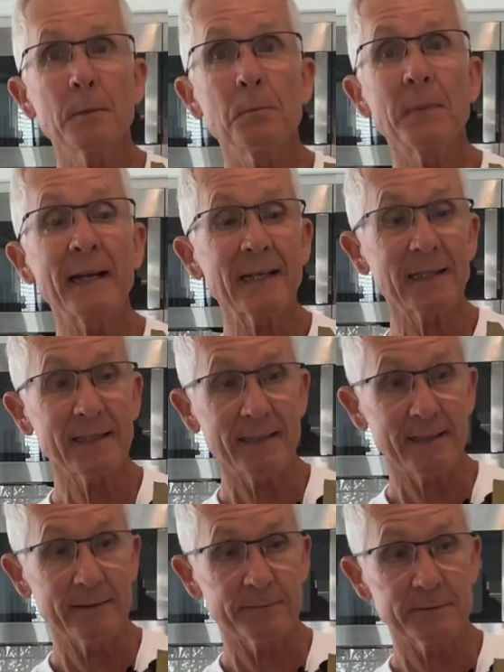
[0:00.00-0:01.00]
bay
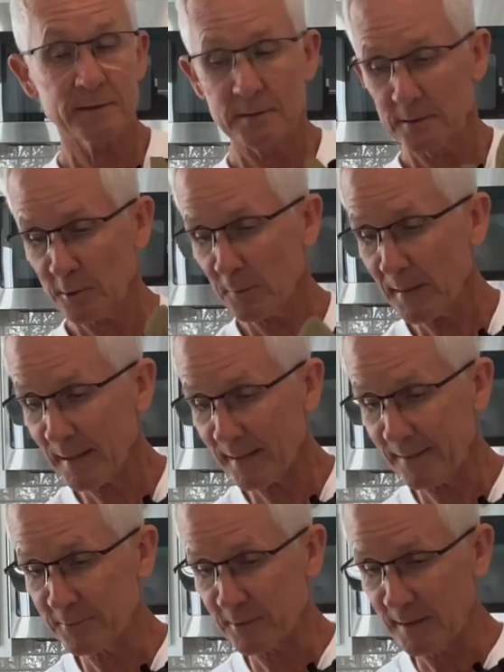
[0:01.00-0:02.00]
leaves
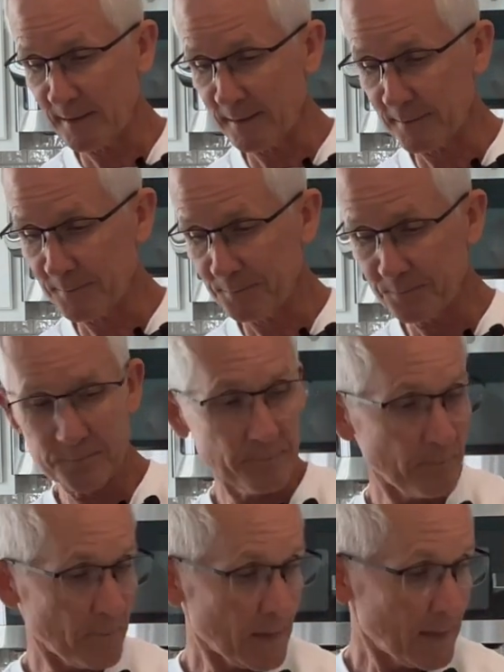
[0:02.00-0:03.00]
in here.
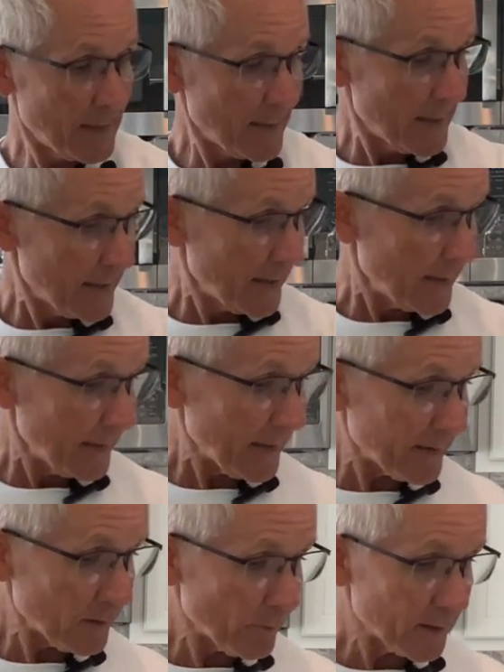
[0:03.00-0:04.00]
Now
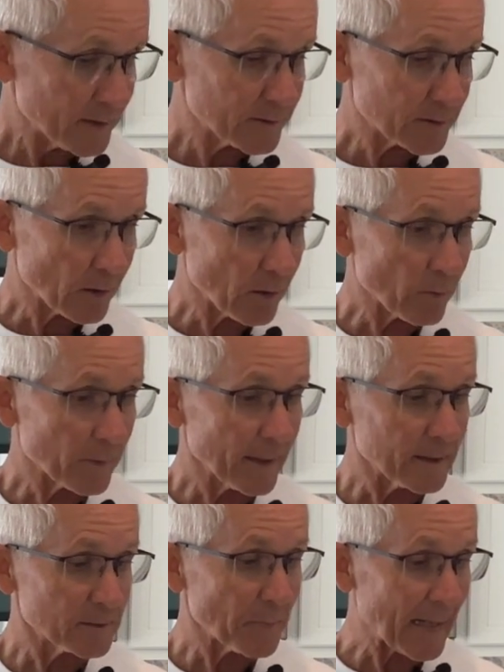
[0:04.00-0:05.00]
that we're going to start with our
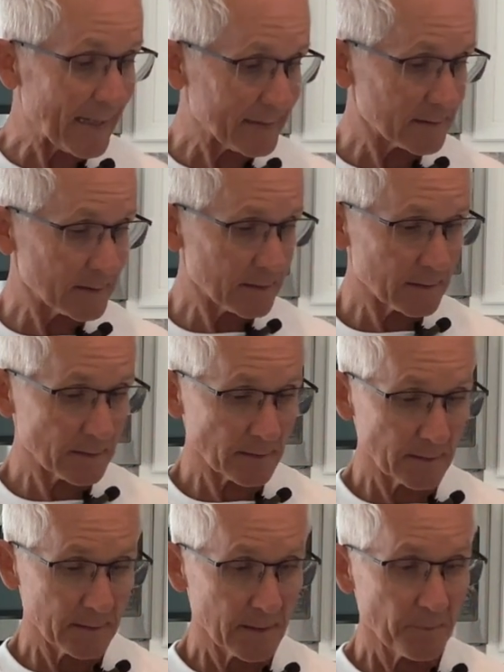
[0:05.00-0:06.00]
spices,
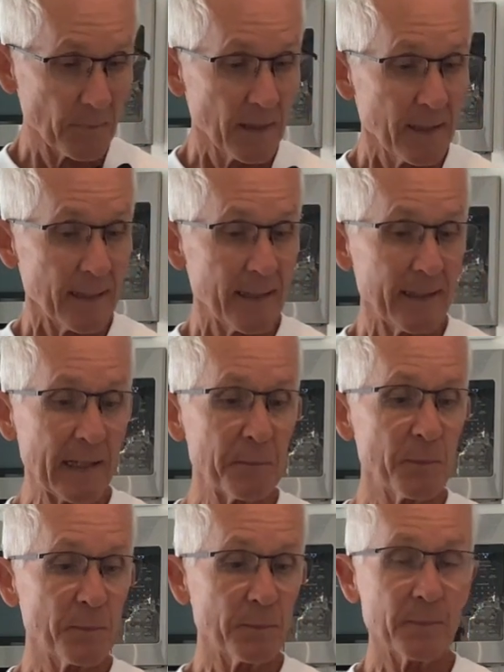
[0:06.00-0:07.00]
and
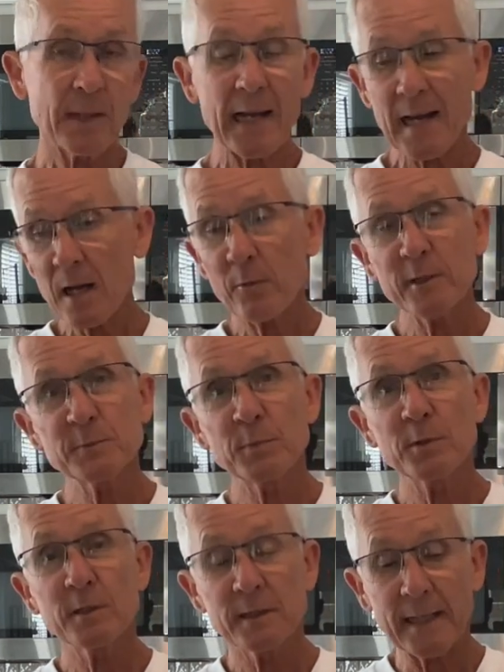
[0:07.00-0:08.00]
I always
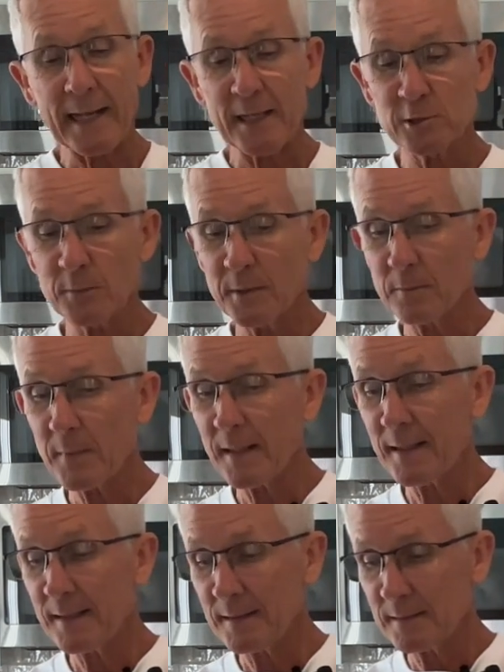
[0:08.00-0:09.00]
put ketchup in
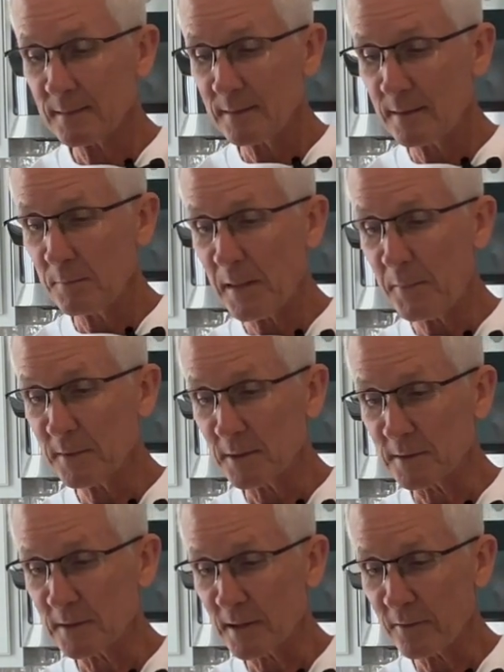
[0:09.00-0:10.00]
mine. Maybe it's a
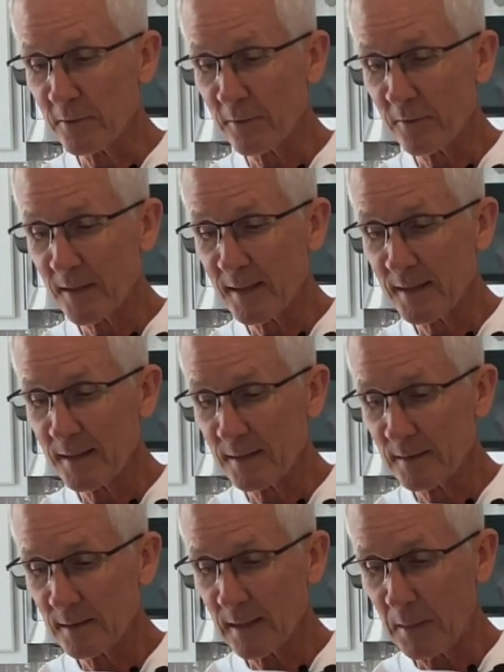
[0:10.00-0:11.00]
southern thing,
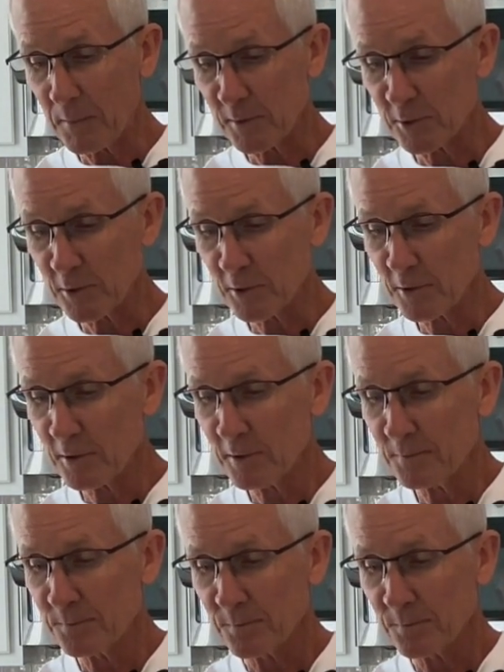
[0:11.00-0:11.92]
I'm not sure,